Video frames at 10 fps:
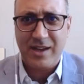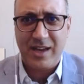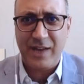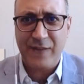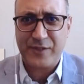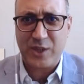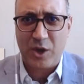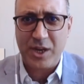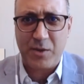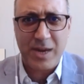if
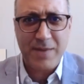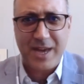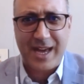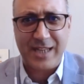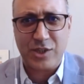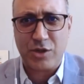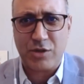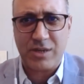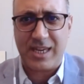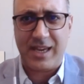Saudi Arabia and
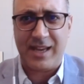Turkey